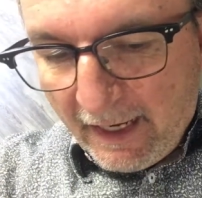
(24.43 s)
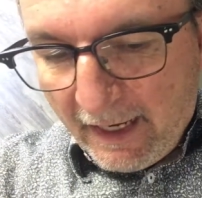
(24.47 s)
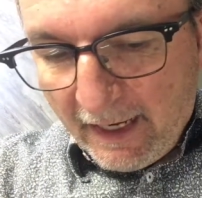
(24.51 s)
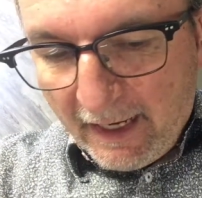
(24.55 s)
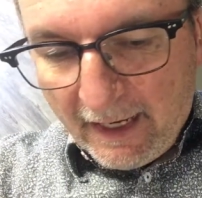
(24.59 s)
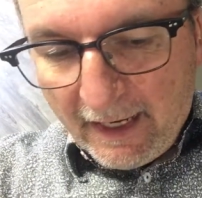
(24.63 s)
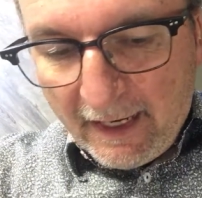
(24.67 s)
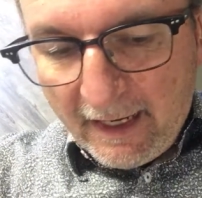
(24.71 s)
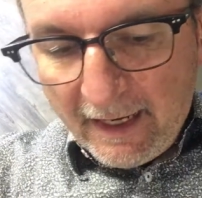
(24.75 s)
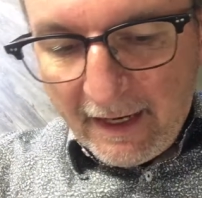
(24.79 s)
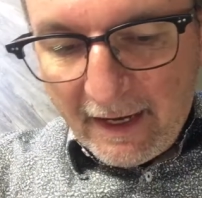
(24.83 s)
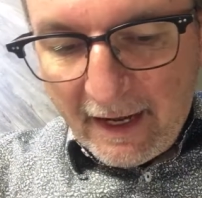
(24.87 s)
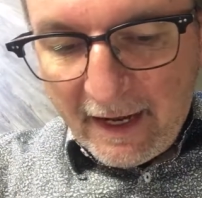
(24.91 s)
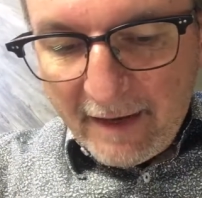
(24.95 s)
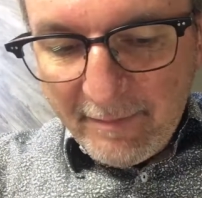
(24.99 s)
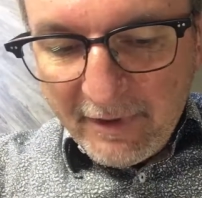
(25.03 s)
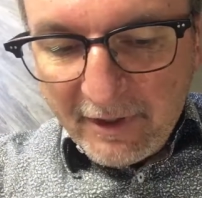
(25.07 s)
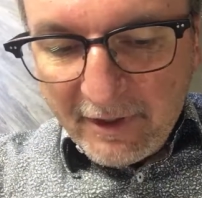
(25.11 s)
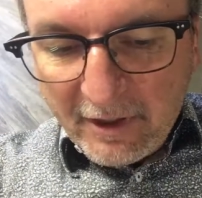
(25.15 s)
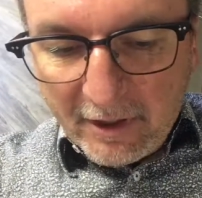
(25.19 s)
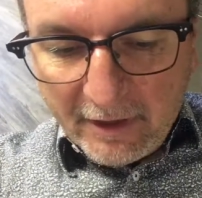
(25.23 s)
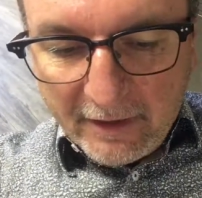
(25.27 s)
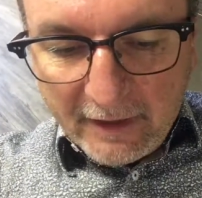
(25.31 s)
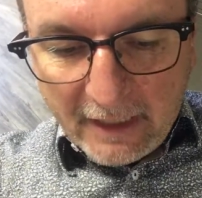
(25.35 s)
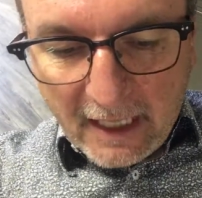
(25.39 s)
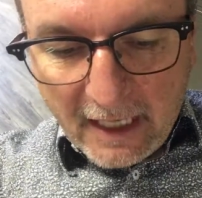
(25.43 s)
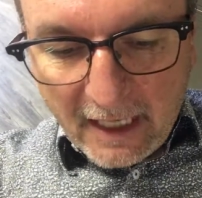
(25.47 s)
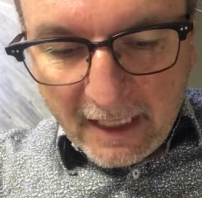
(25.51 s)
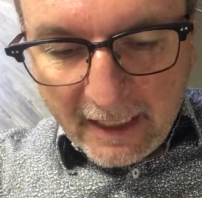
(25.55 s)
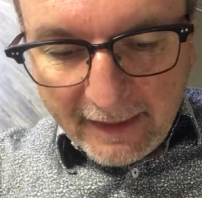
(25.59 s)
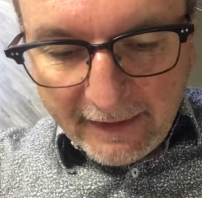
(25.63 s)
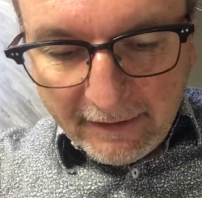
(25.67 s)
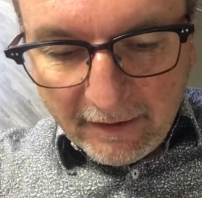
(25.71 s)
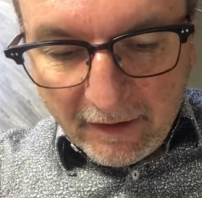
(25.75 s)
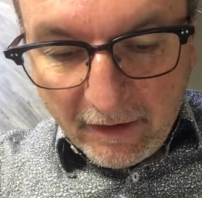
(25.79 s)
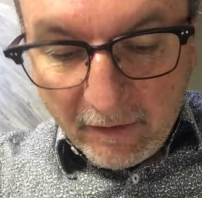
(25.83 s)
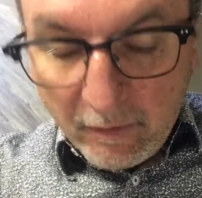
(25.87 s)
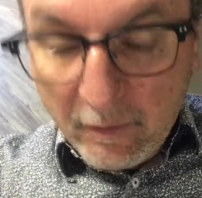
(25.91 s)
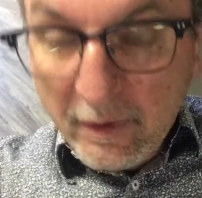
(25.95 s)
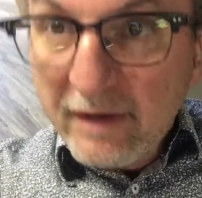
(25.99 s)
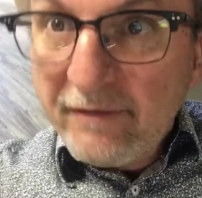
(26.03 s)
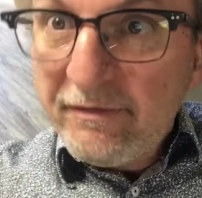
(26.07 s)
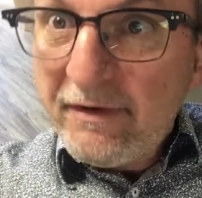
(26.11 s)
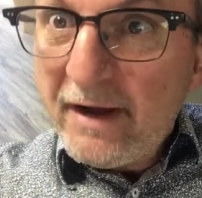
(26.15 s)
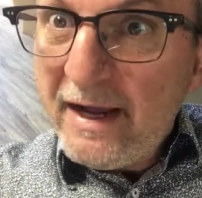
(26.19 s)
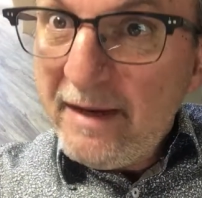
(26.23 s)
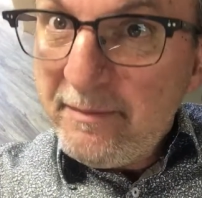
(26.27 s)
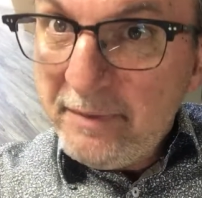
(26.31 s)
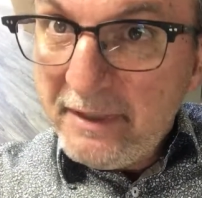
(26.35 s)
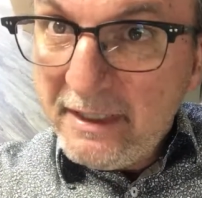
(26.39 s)
I've been online. Where have
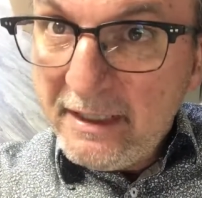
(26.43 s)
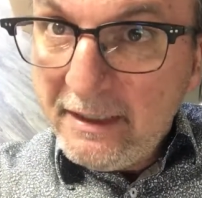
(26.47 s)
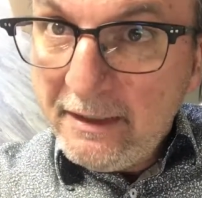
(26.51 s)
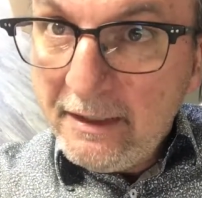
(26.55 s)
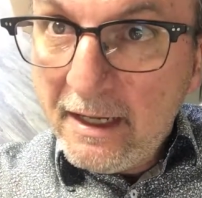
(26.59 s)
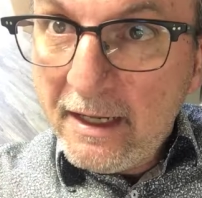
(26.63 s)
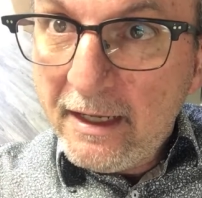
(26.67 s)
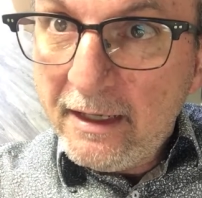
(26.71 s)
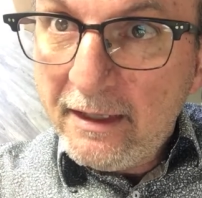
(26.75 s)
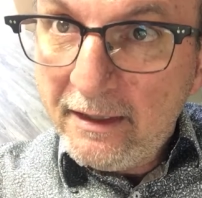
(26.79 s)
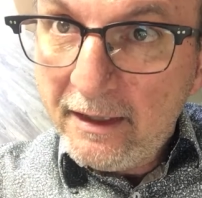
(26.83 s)
I been?